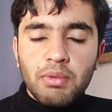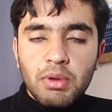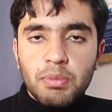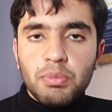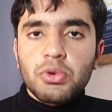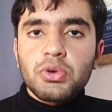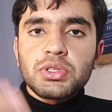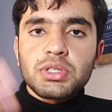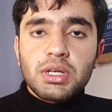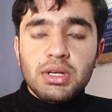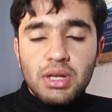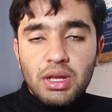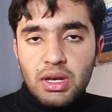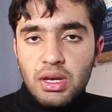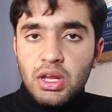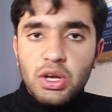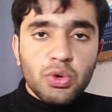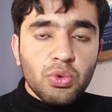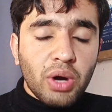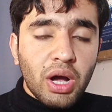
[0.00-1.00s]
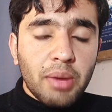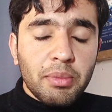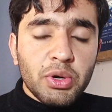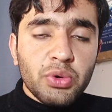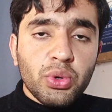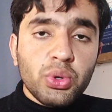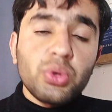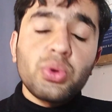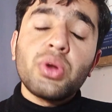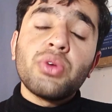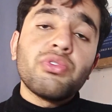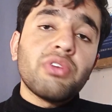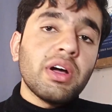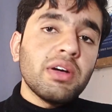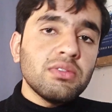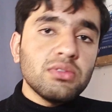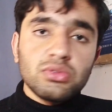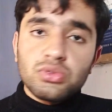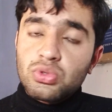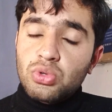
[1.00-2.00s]
I will post it near to IMAT
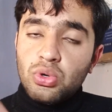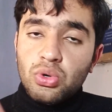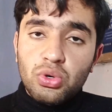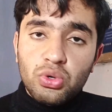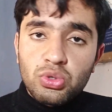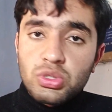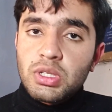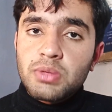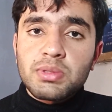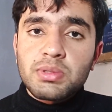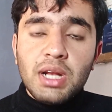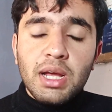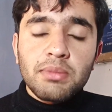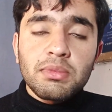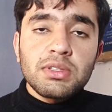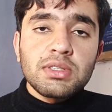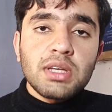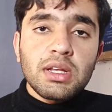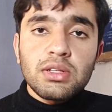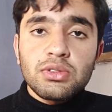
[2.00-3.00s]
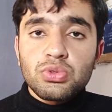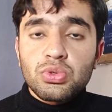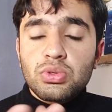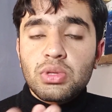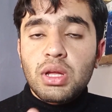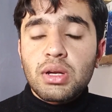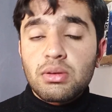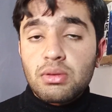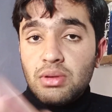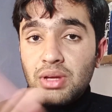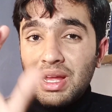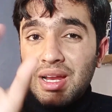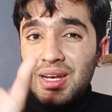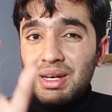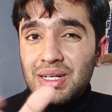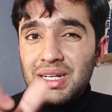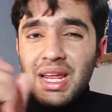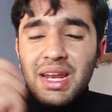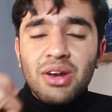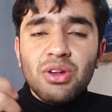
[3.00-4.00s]
2025. So do subscribe this channel so that,
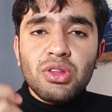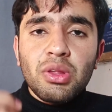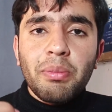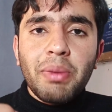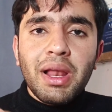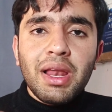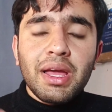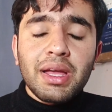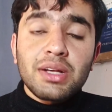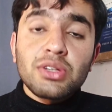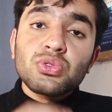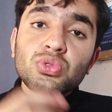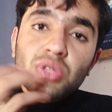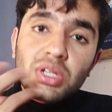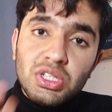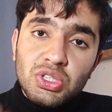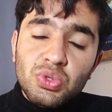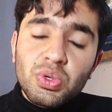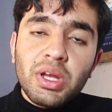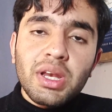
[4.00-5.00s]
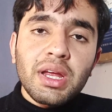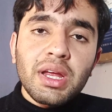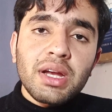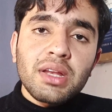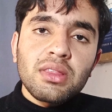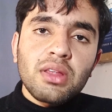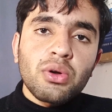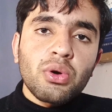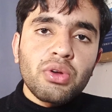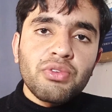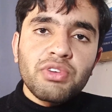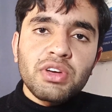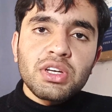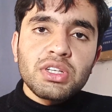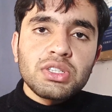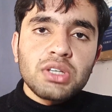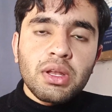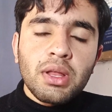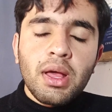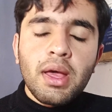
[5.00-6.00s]
and turn on the bell icon so that you can get the
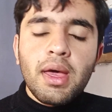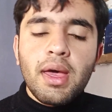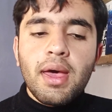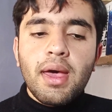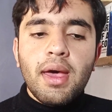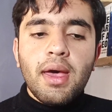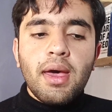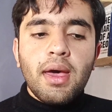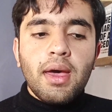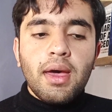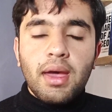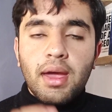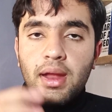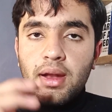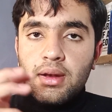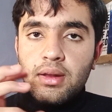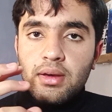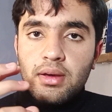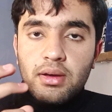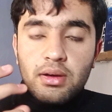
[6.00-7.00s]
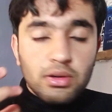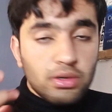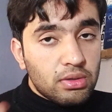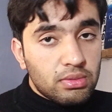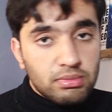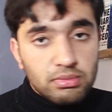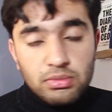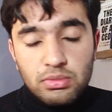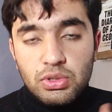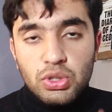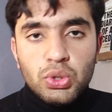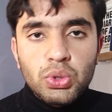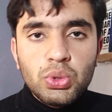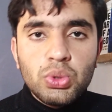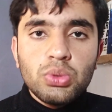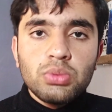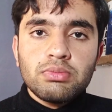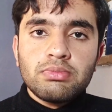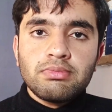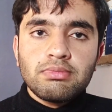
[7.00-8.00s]
notification, and
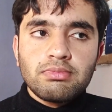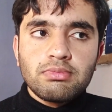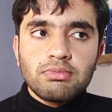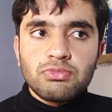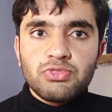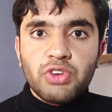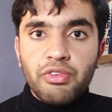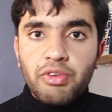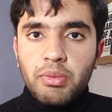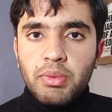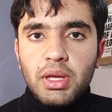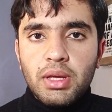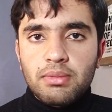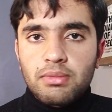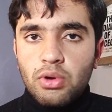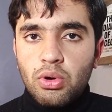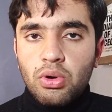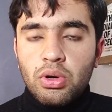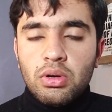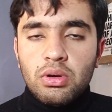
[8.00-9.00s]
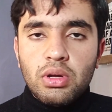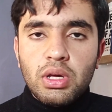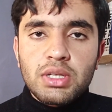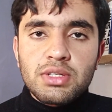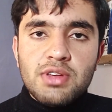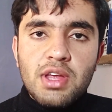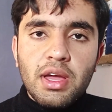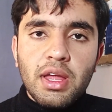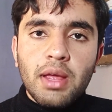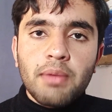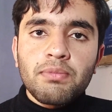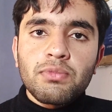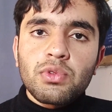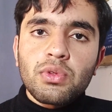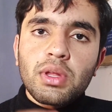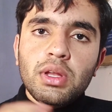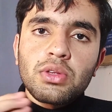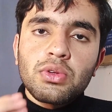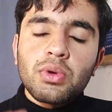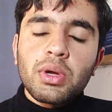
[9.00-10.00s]
do favor me on Instagram
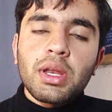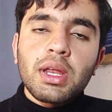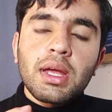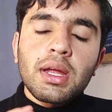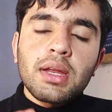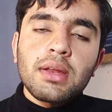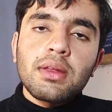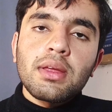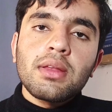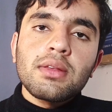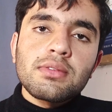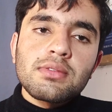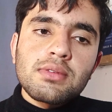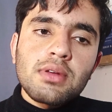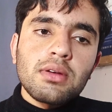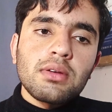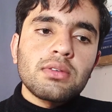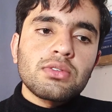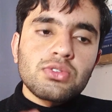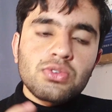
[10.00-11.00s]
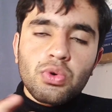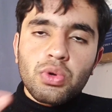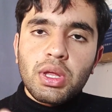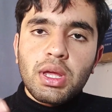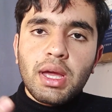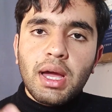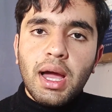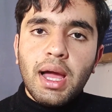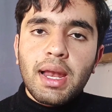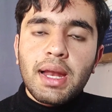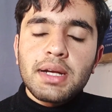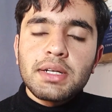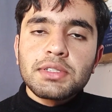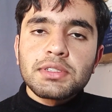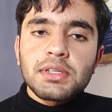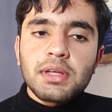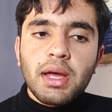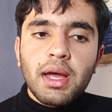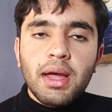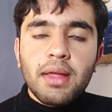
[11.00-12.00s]
so that you can get instant story
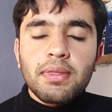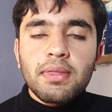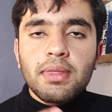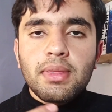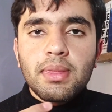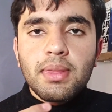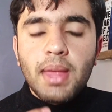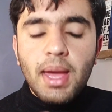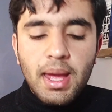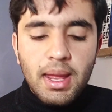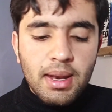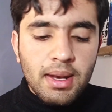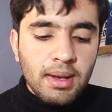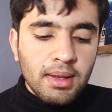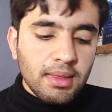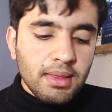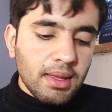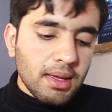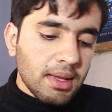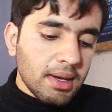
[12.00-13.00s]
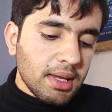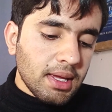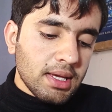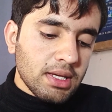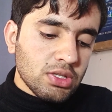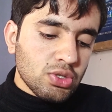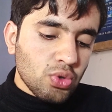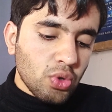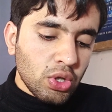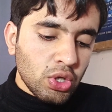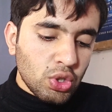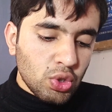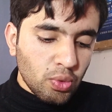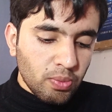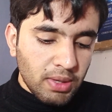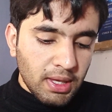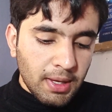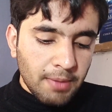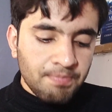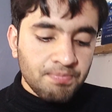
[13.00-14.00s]
highlights. And then there is going
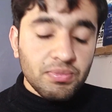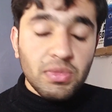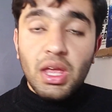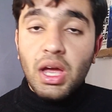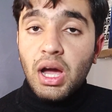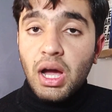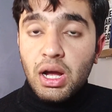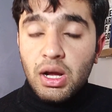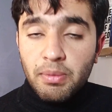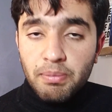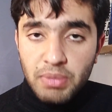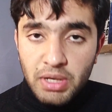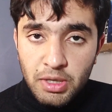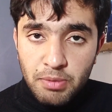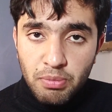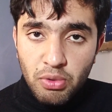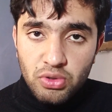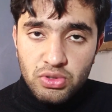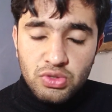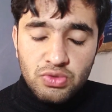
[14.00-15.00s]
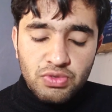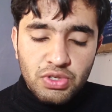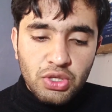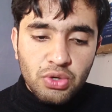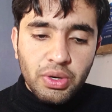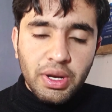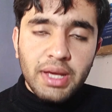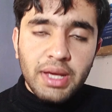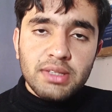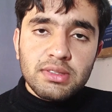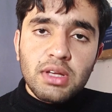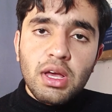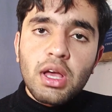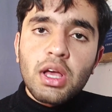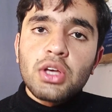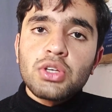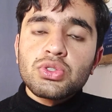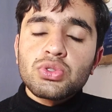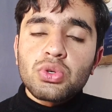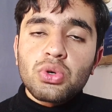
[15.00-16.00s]
to be a complete process video next.
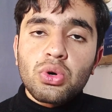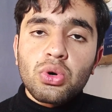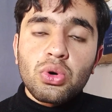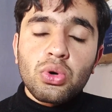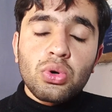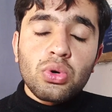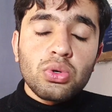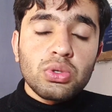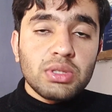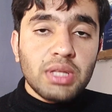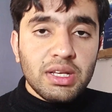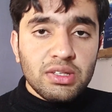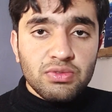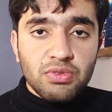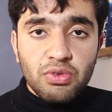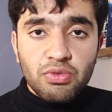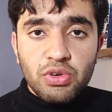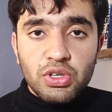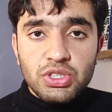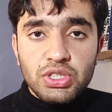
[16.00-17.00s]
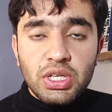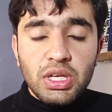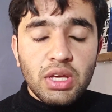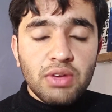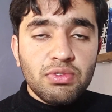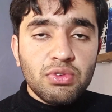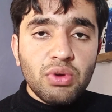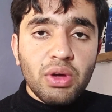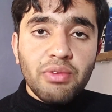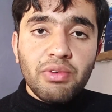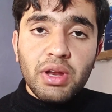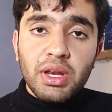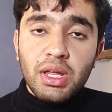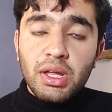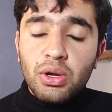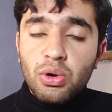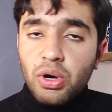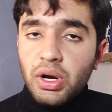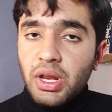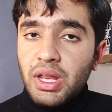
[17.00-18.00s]
So thanks for watching. If you have
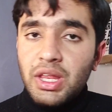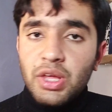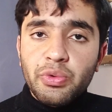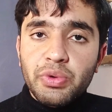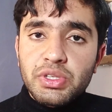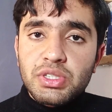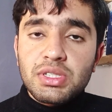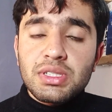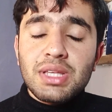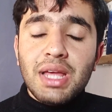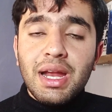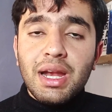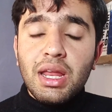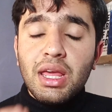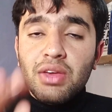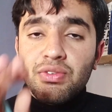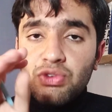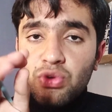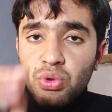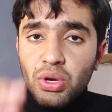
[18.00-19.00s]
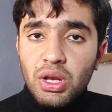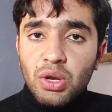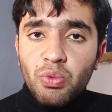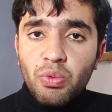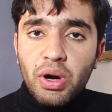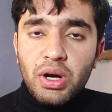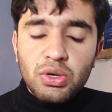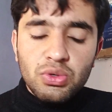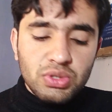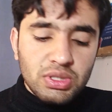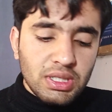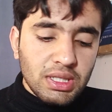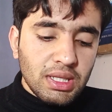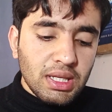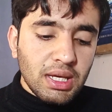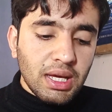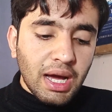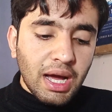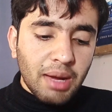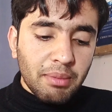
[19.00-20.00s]
got any questions, and if you really want to see
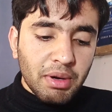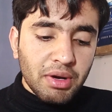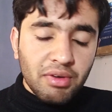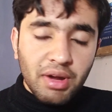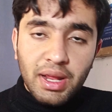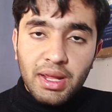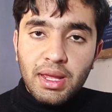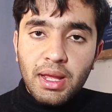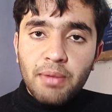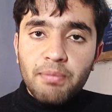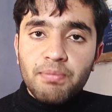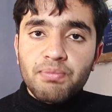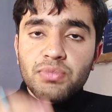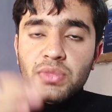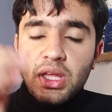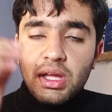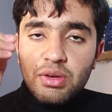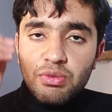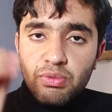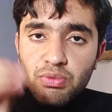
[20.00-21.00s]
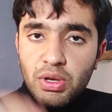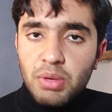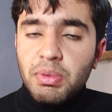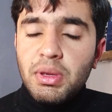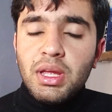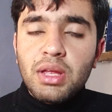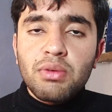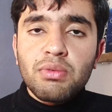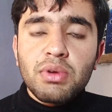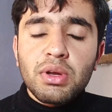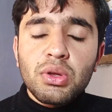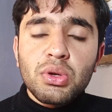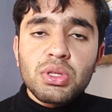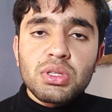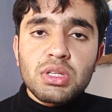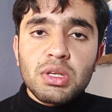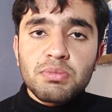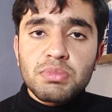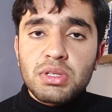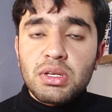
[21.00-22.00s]
the IMAT ranking, there will be in video
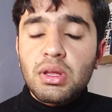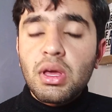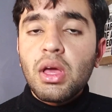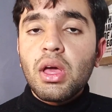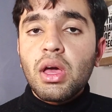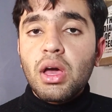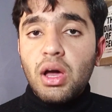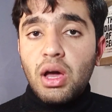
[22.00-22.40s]
description